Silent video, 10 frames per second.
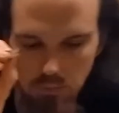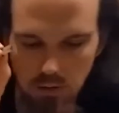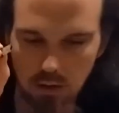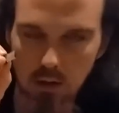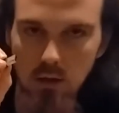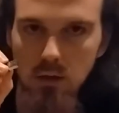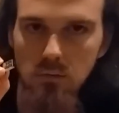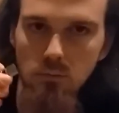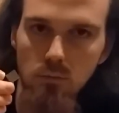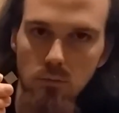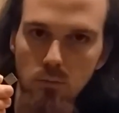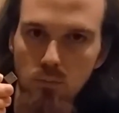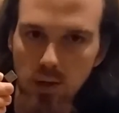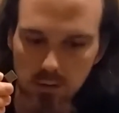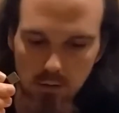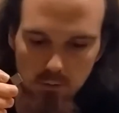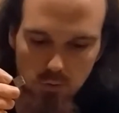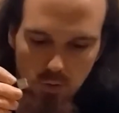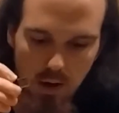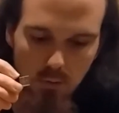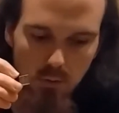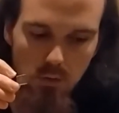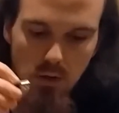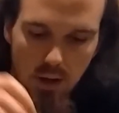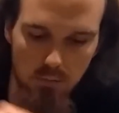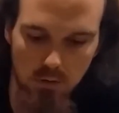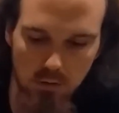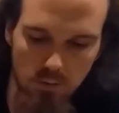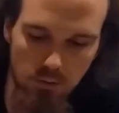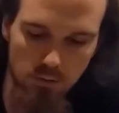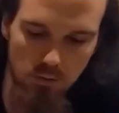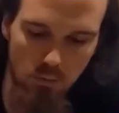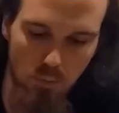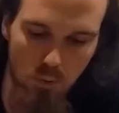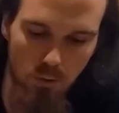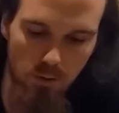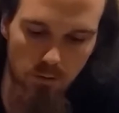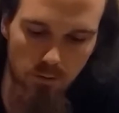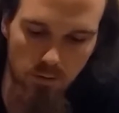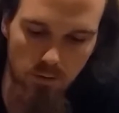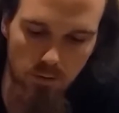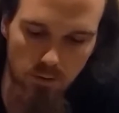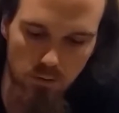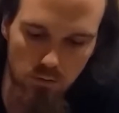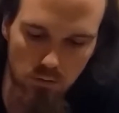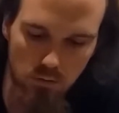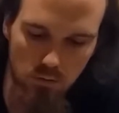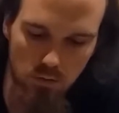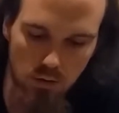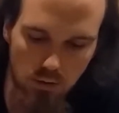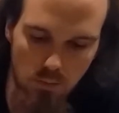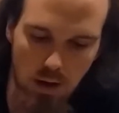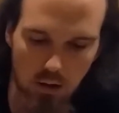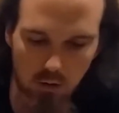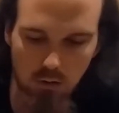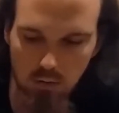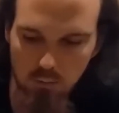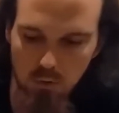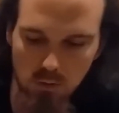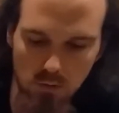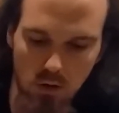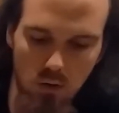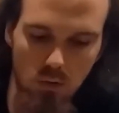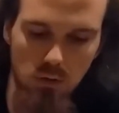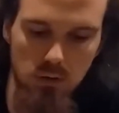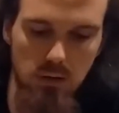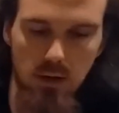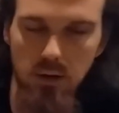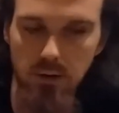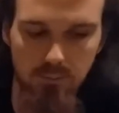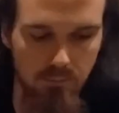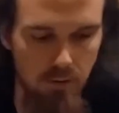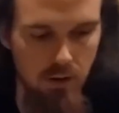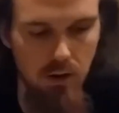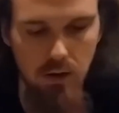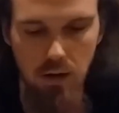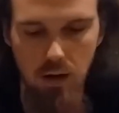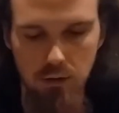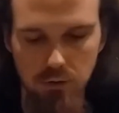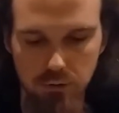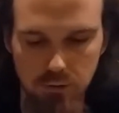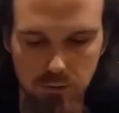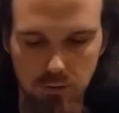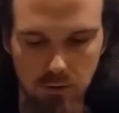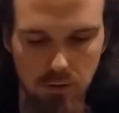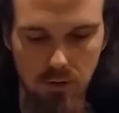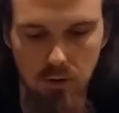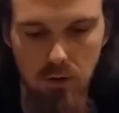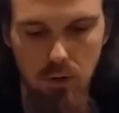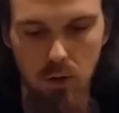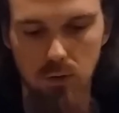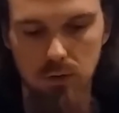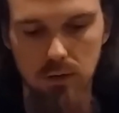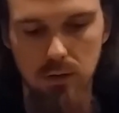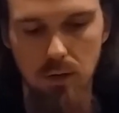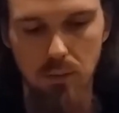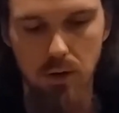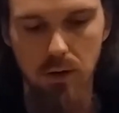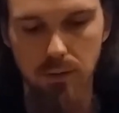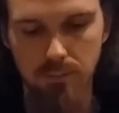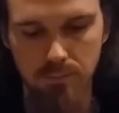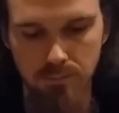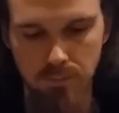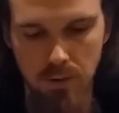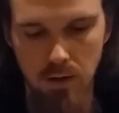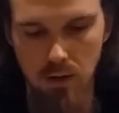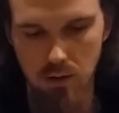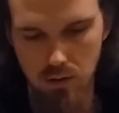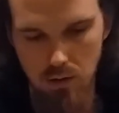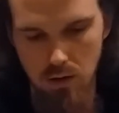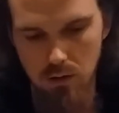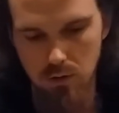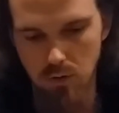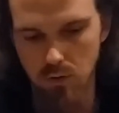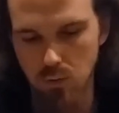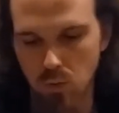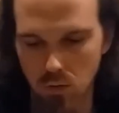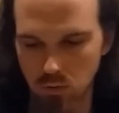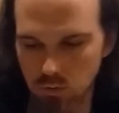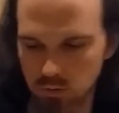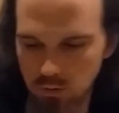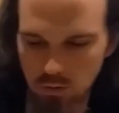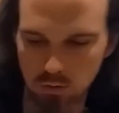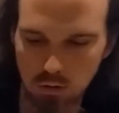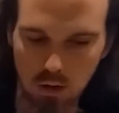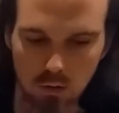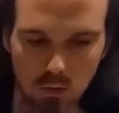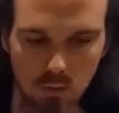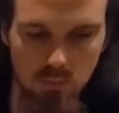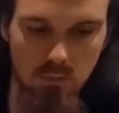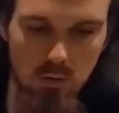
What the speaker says: The method of travel, when you have this off, there's a little port here, little thing in the back here, and you put your dongle inside of there and just close this up right here. So you won't lose your little dongle.